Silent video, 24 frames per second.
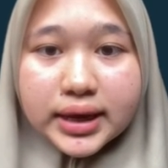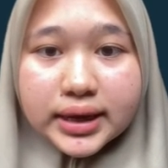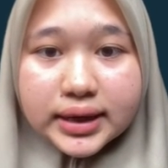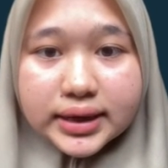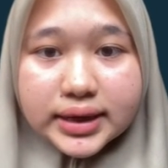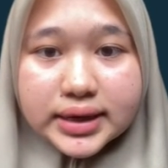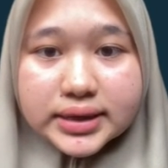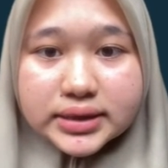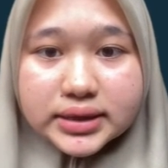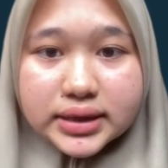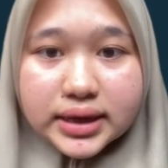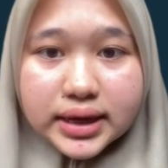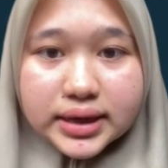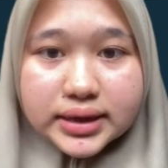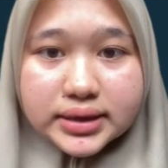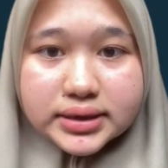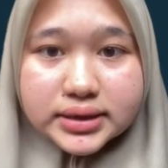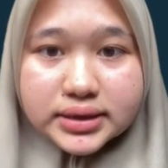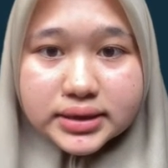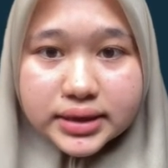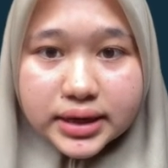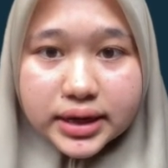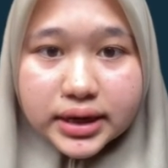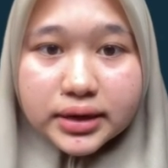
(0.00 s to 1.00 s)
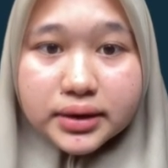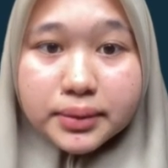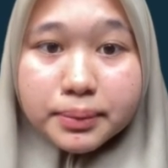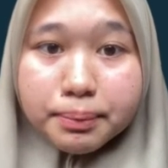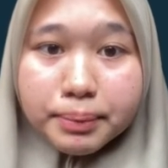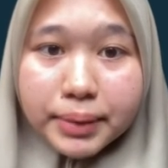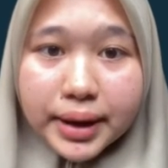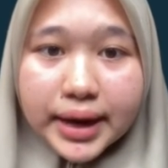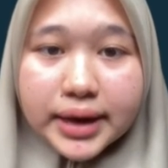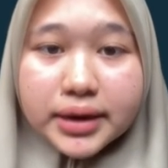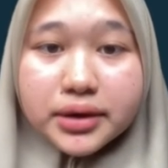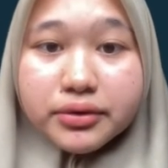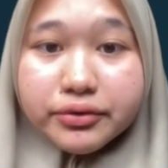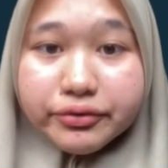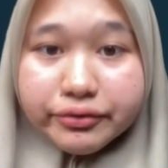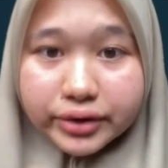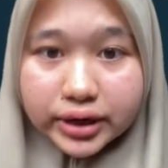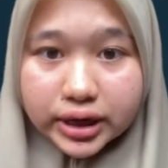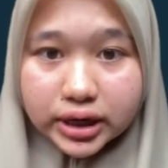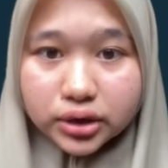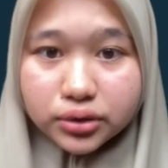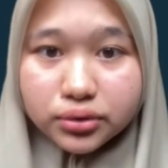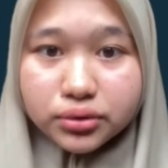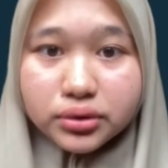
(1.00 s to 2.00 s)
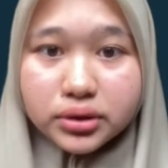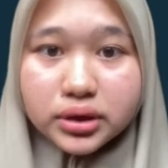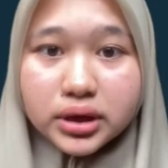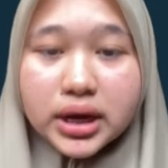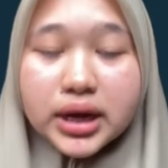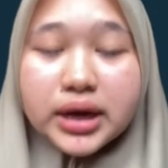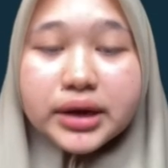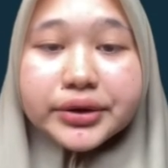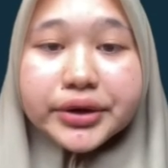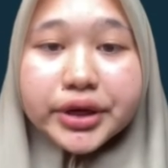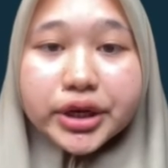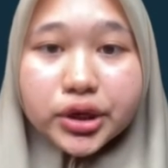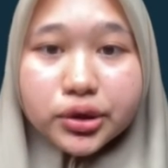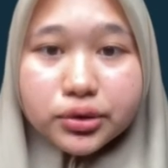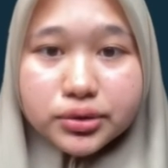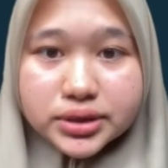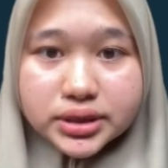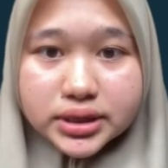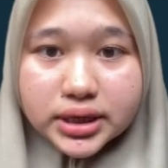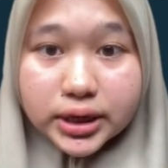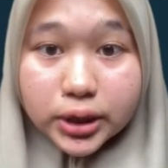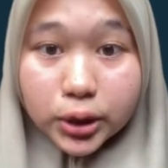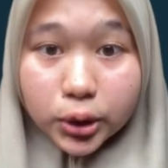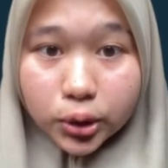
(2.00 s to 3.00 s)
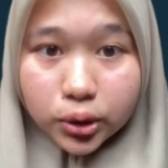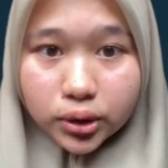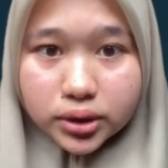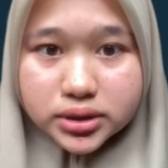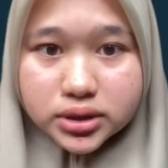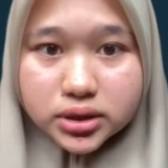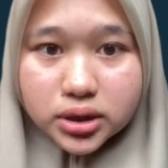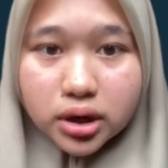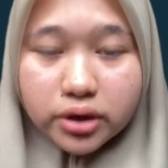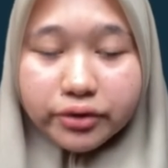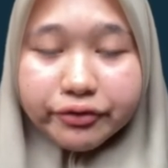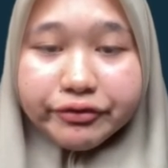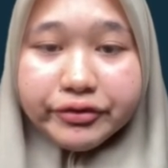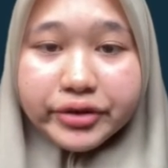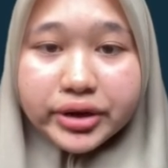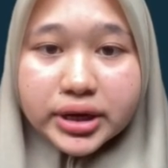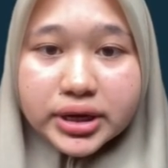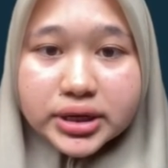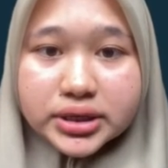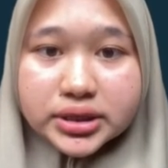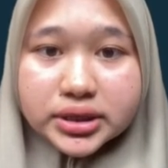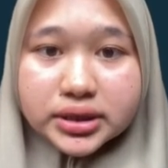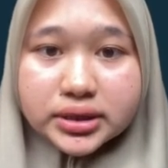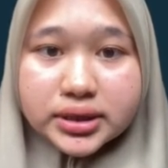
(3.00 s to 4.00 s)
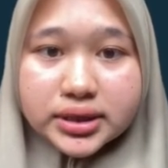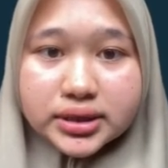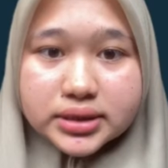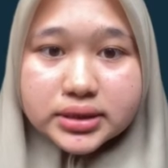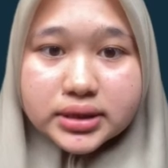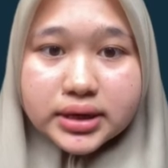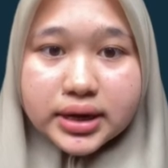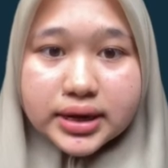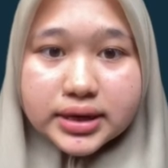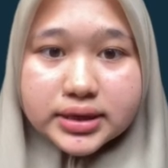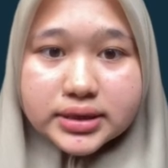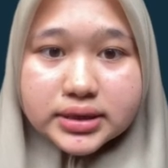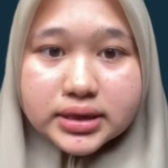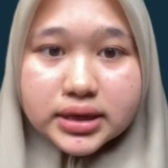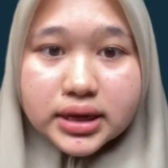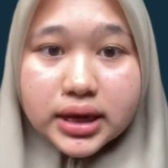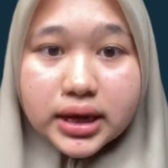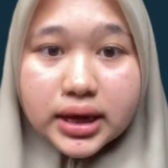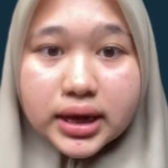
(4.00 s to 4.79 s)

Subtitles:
is exceeded by the value reducing cost of financial distress.